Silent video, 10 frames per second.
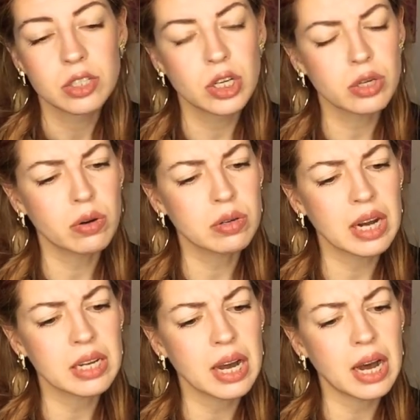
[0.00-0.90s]
the cro
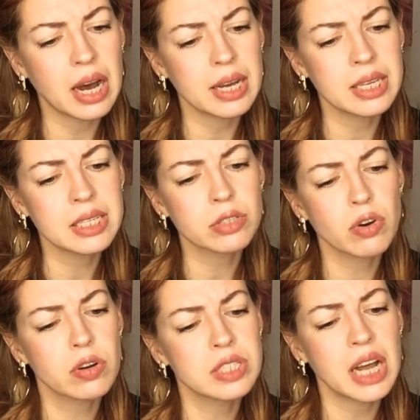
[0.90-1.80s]
I, I think a
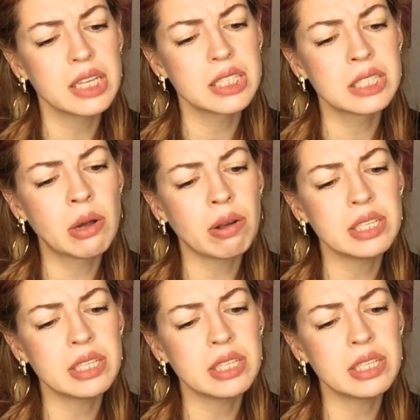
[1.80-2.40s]
crocodile is not